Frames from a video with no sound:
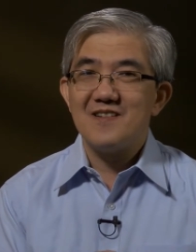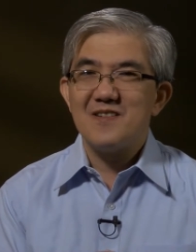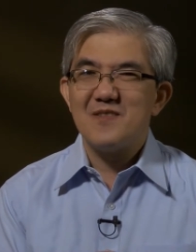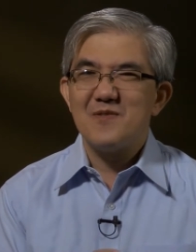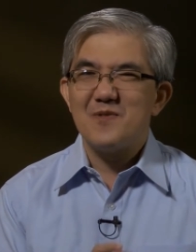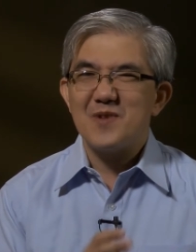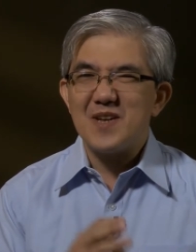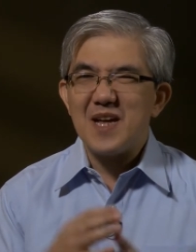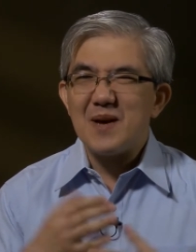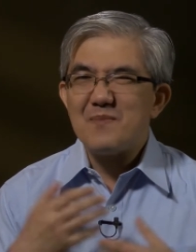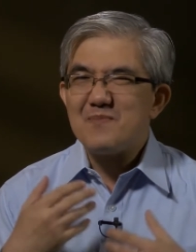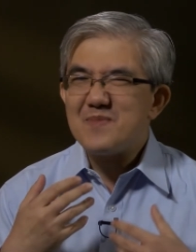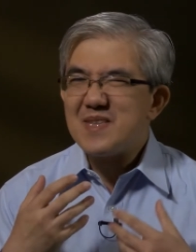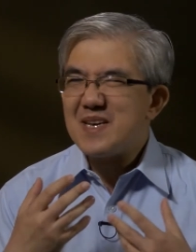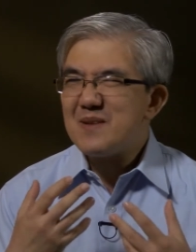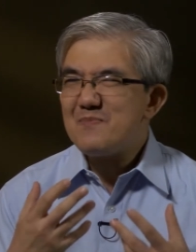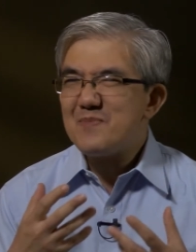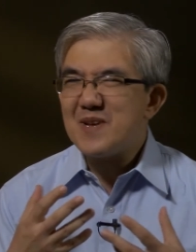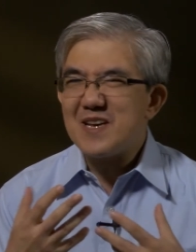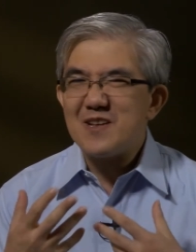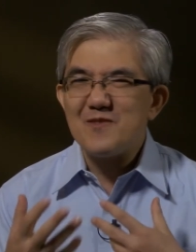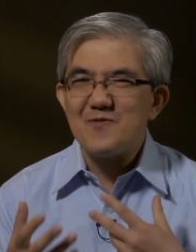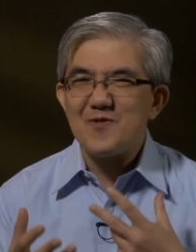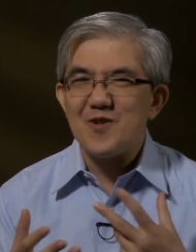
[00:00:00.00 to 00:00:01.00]
When I'm
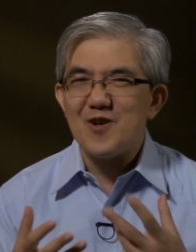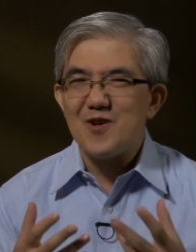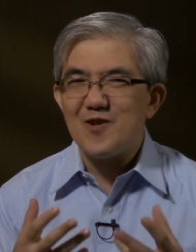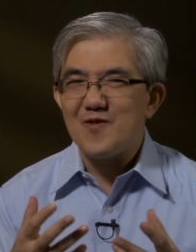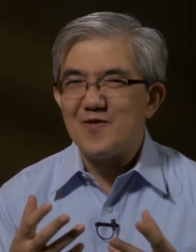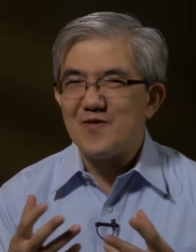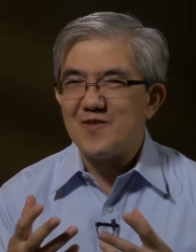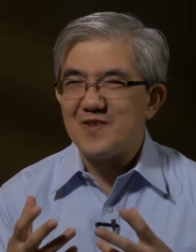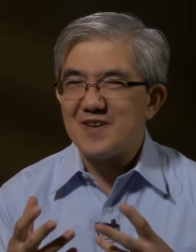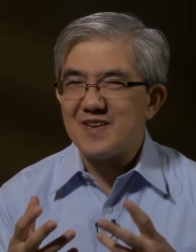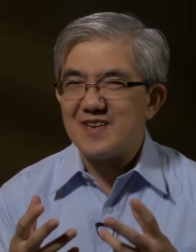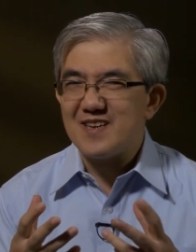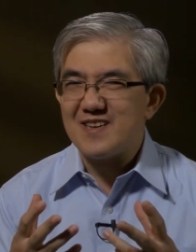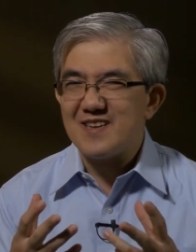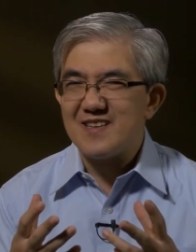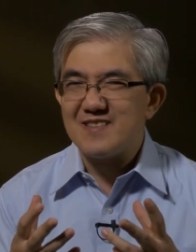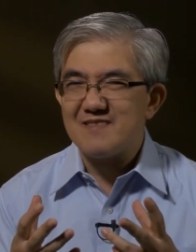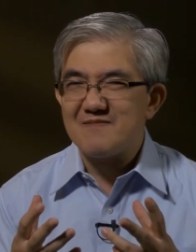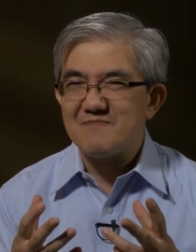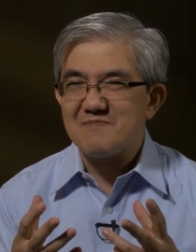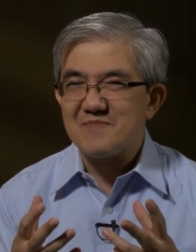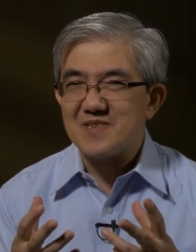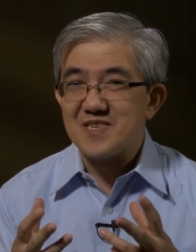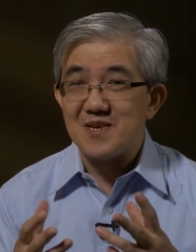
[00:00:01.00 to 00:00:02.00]
deeply involved
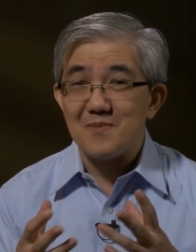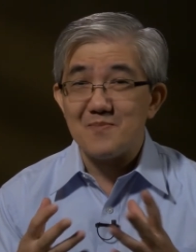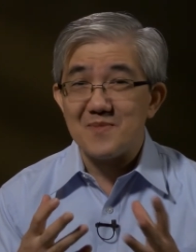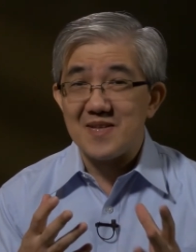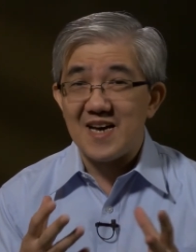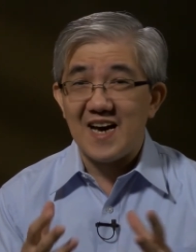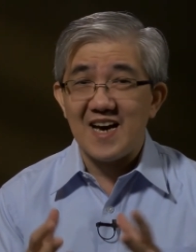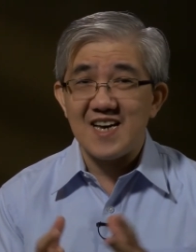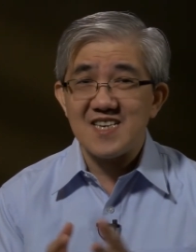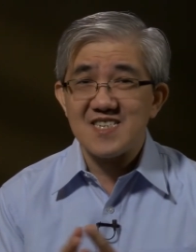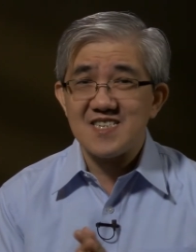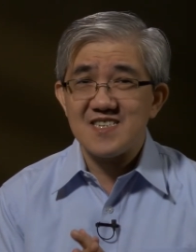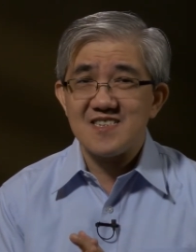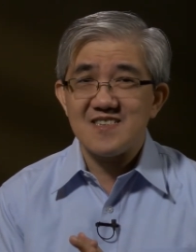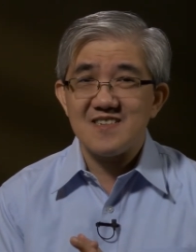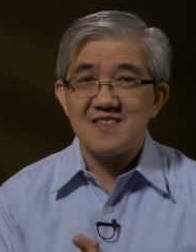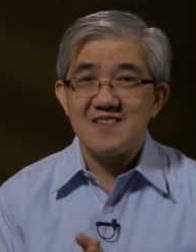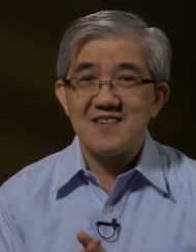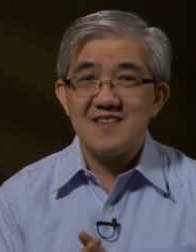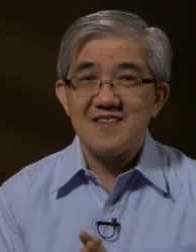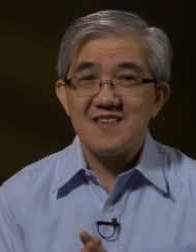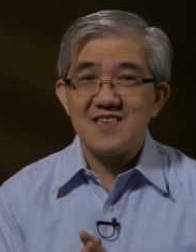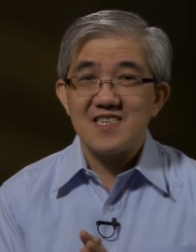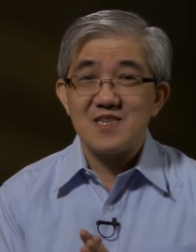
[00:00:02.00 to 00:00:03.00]
in some tasks,
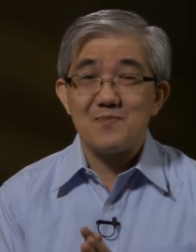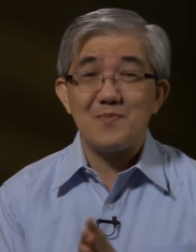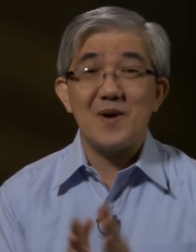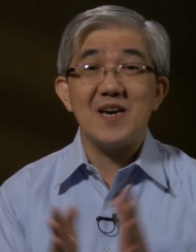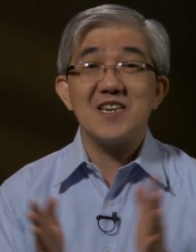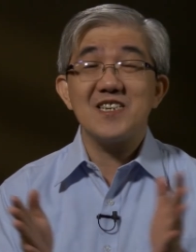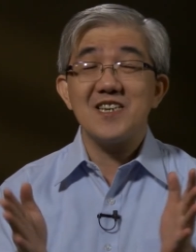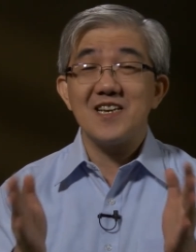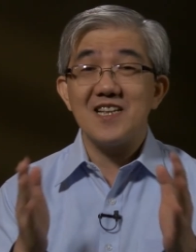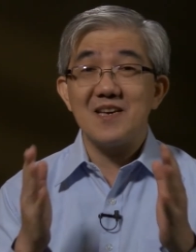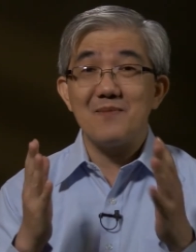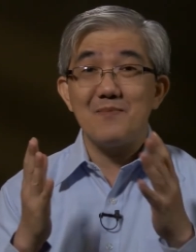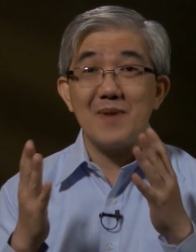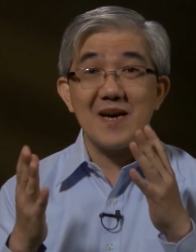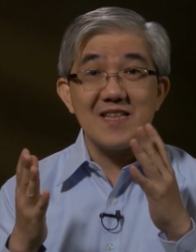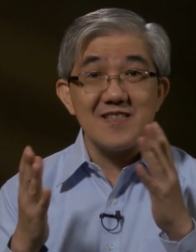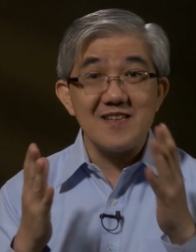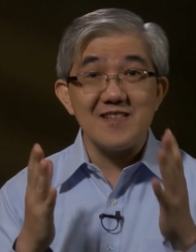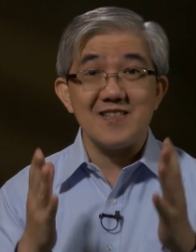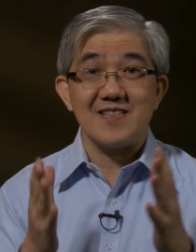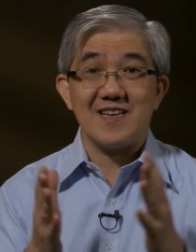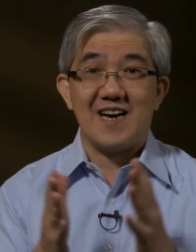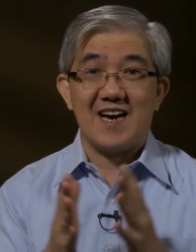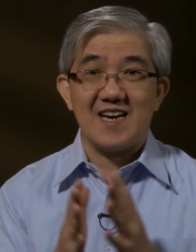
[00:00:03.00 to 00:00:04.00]
especially
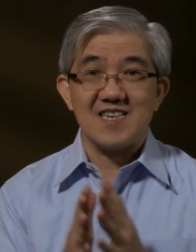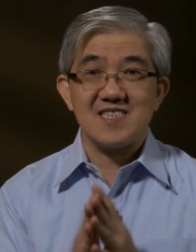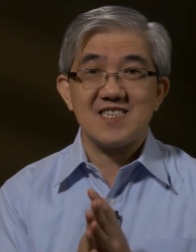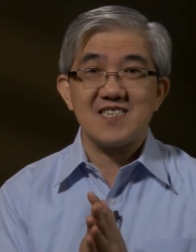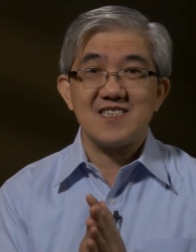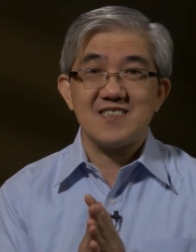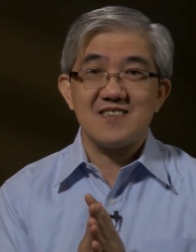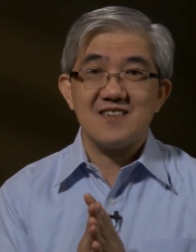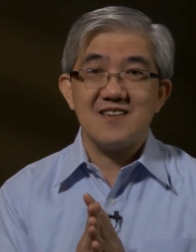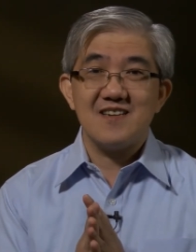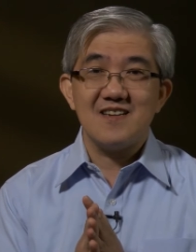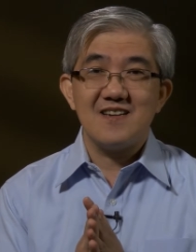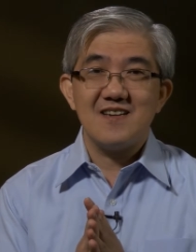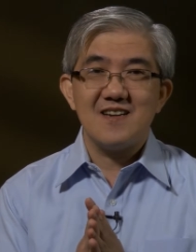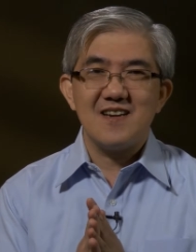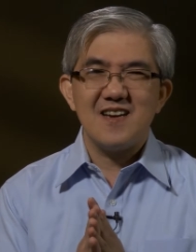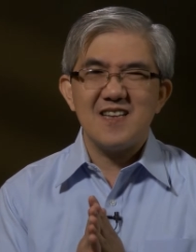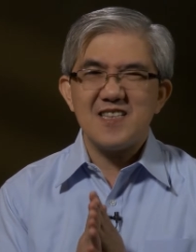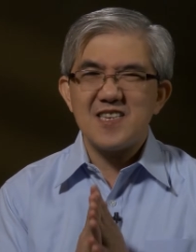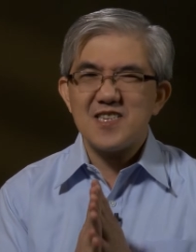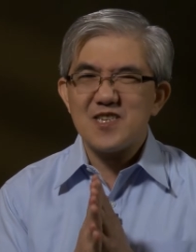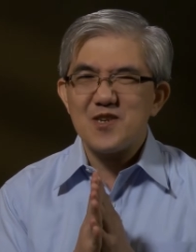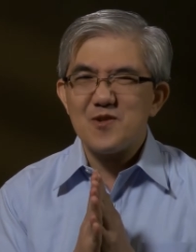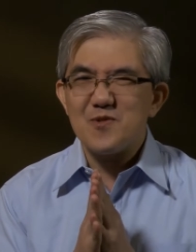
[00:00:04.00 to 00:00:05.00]
mental tasks, it
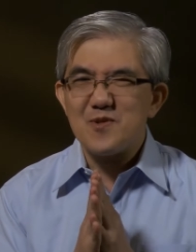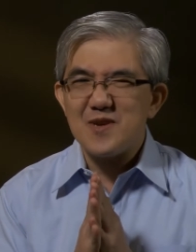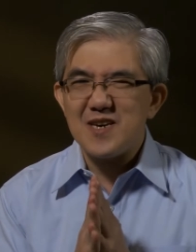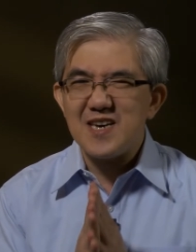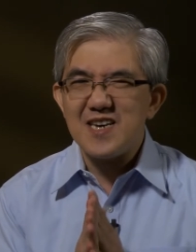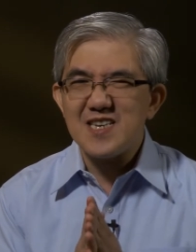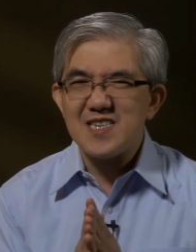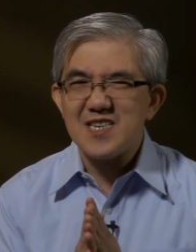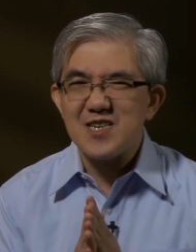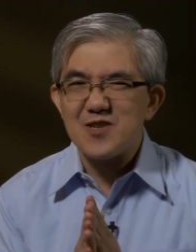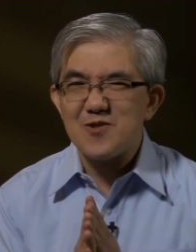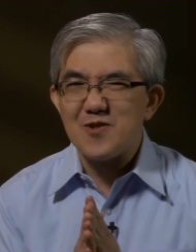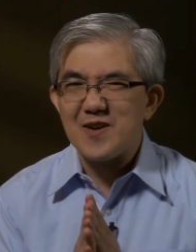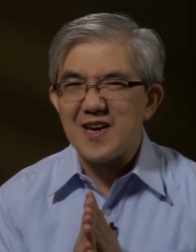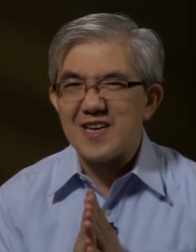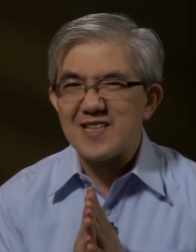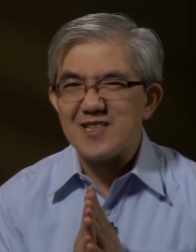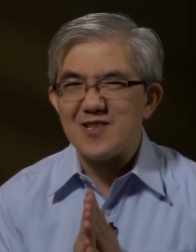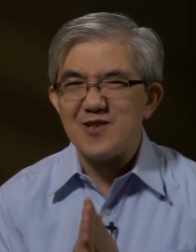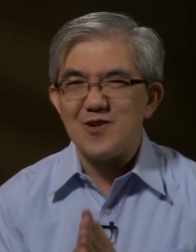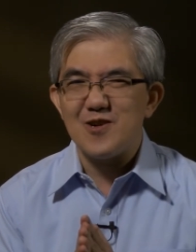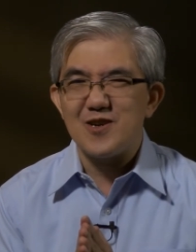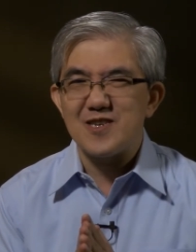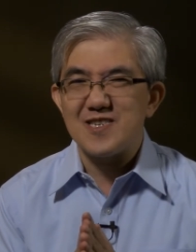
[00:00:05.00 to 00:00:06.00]
is so easy to
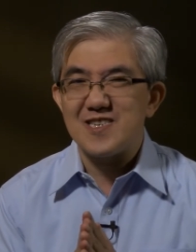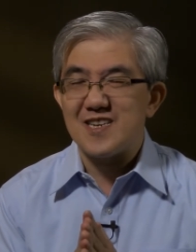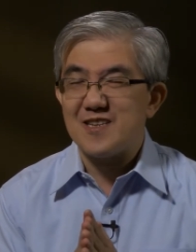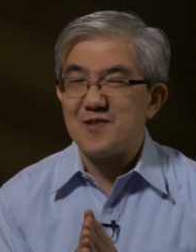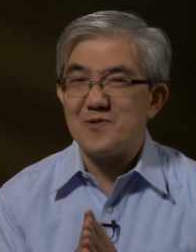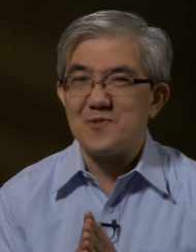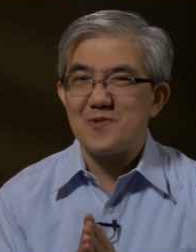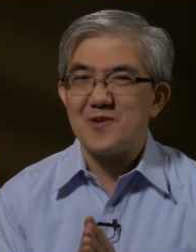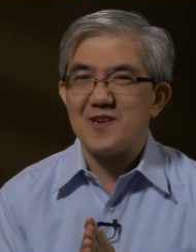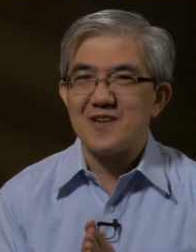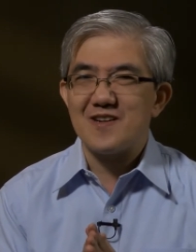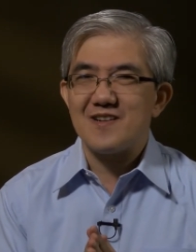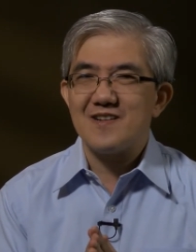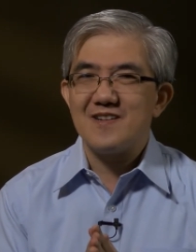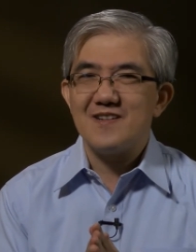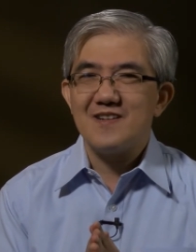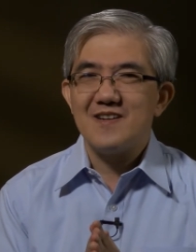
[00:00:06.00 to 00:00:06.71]
get lost in the work.